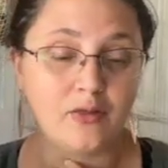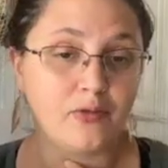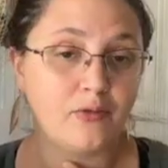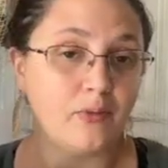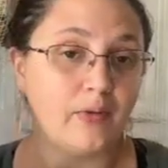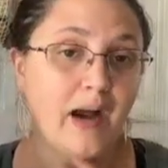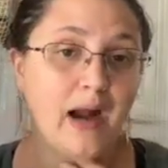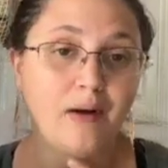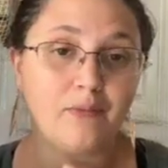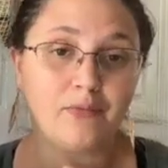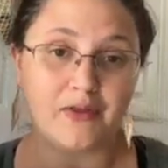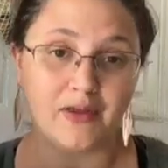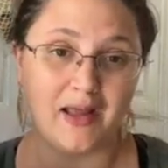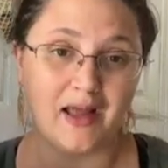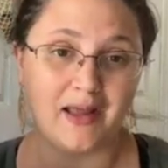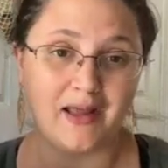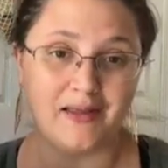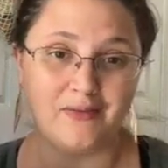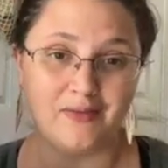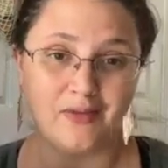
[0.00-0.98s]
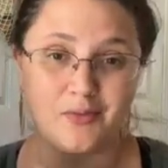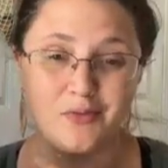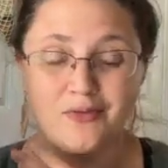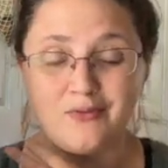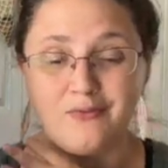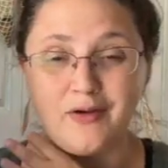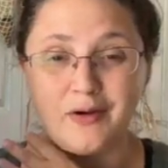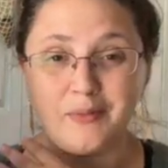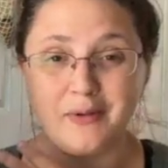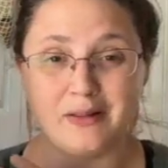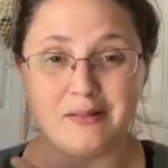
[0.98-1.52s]
throughout the guide, there was
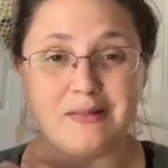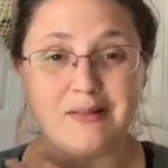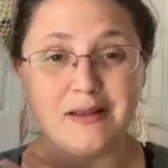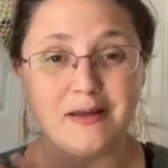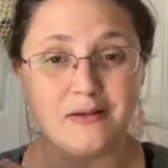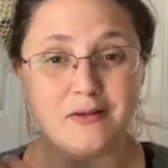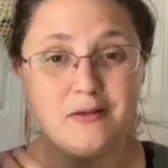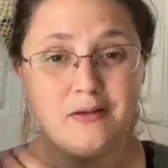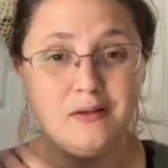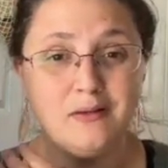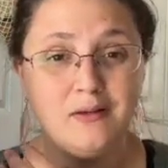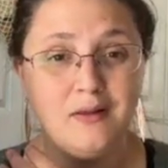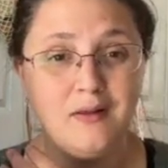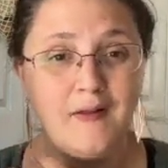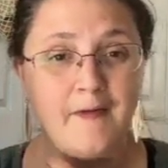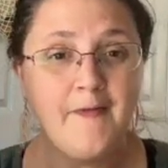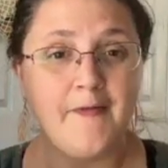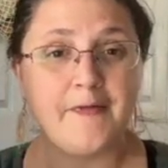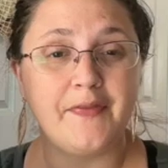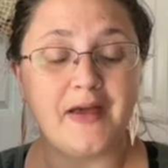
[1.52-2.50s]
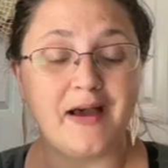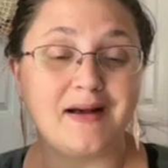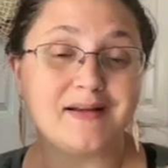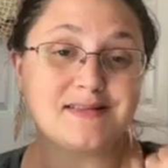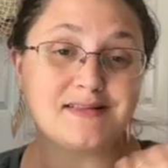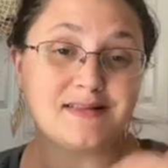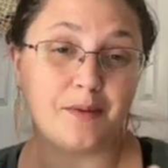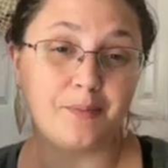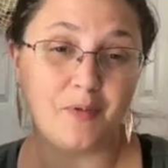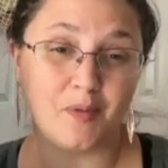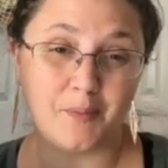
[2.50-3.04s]
very little that
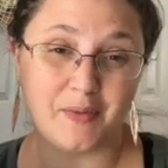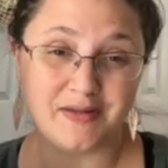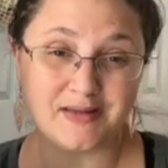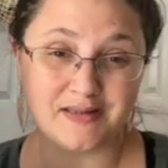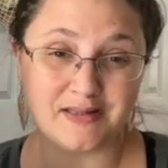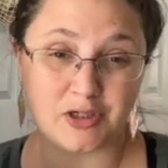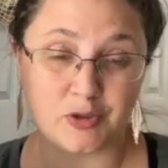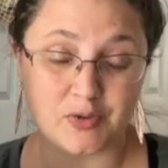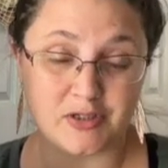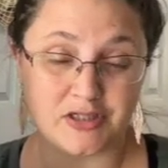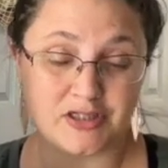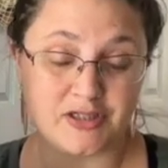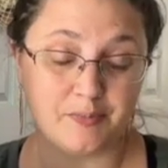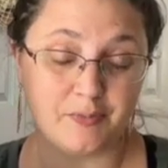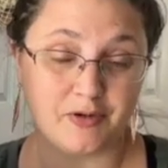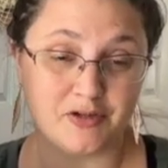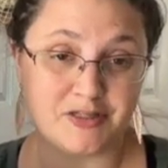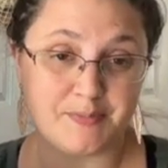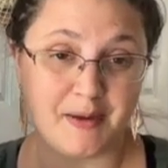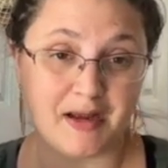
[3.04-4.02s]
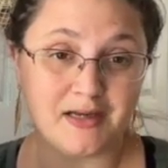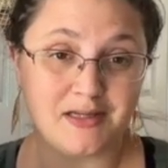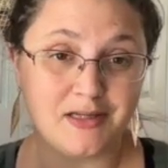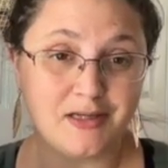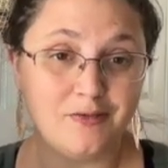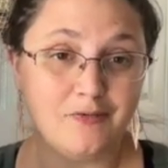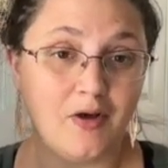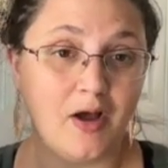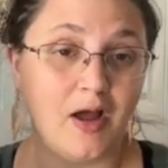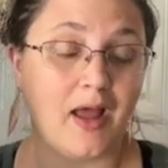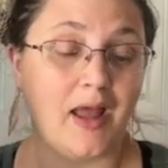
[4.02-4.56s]
supplemented the Christian
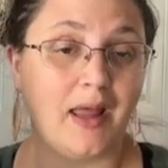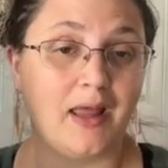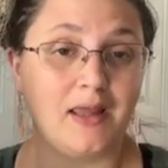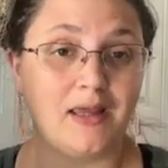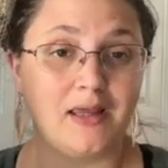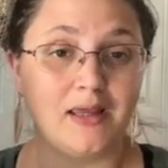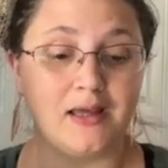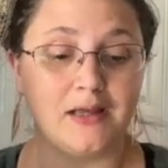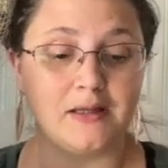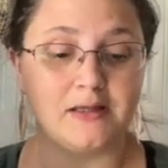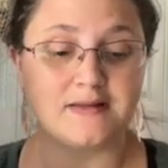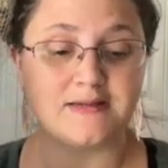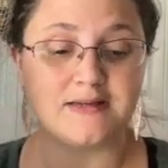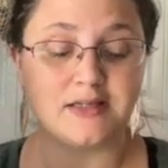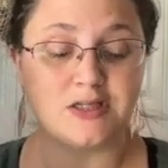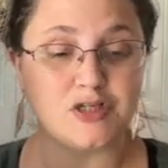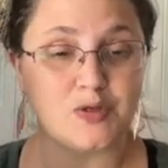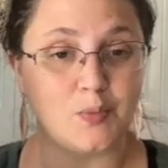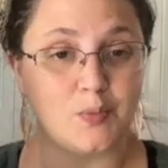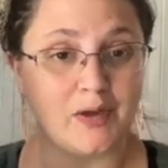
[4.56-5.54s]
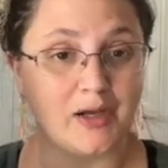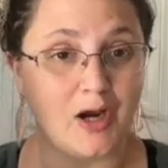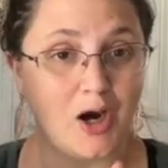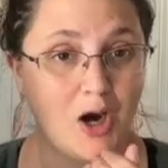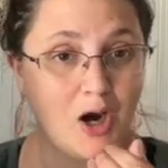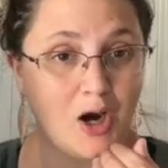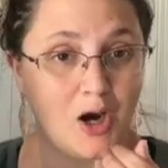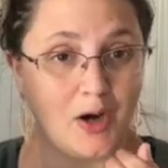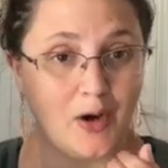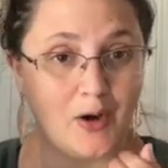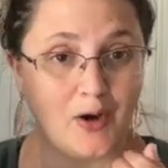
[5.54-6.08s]
perspective. And since we
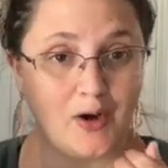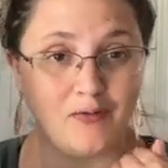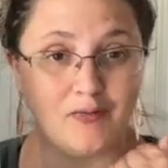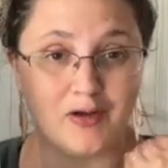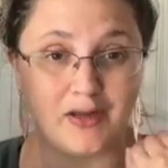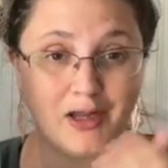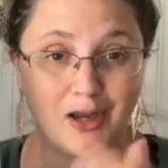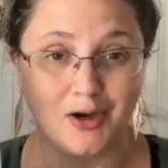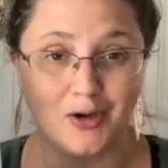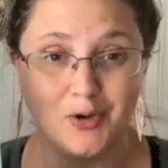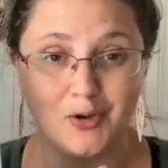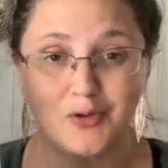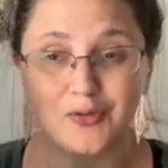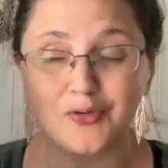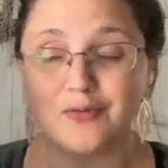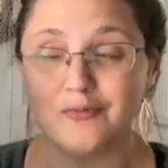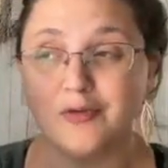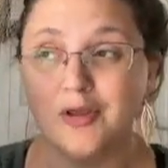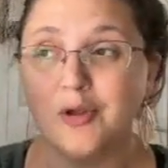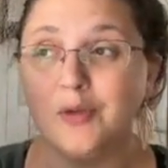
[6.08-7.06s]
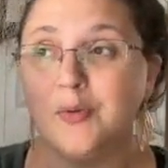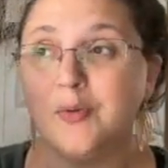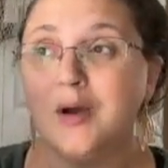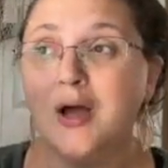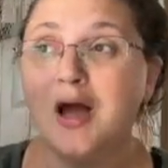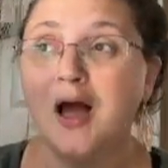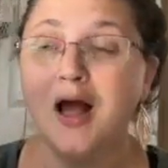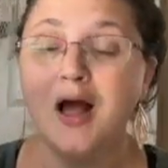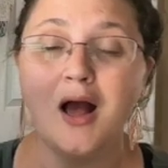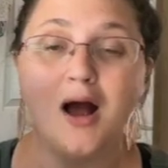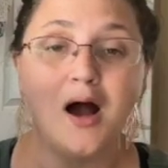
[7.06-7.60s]
are of a young earth view,
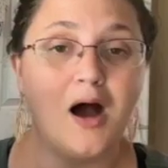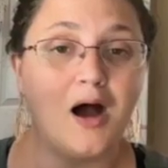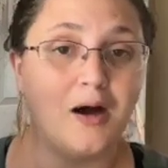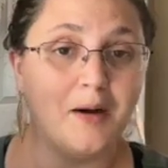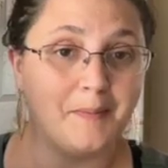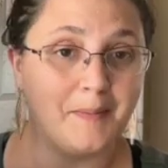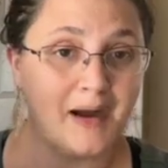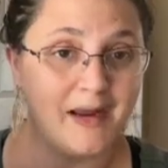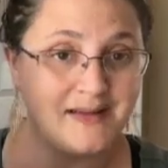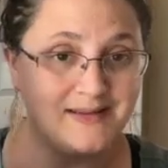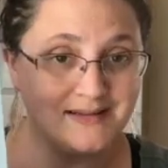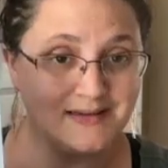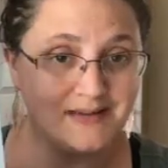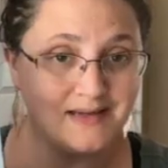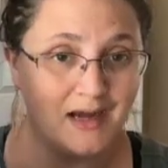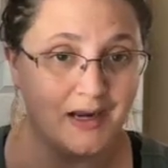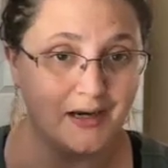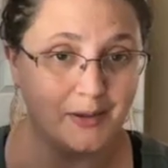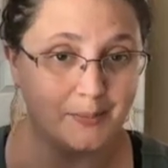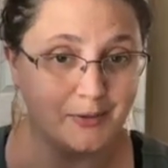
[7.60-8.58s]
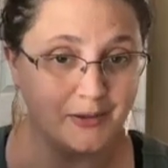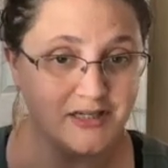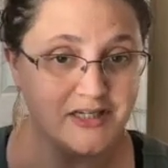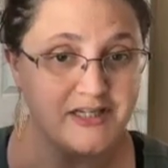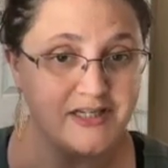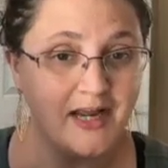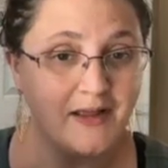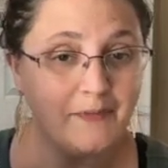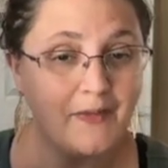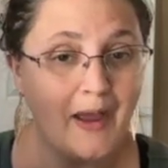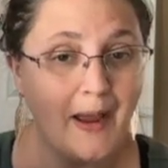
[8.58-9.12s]
um, I did not
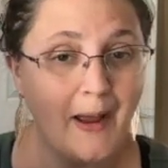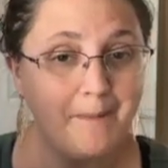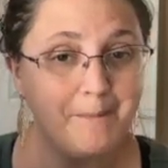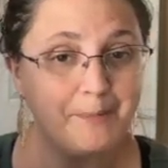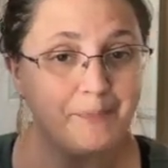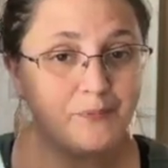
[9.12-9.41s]
appreciate that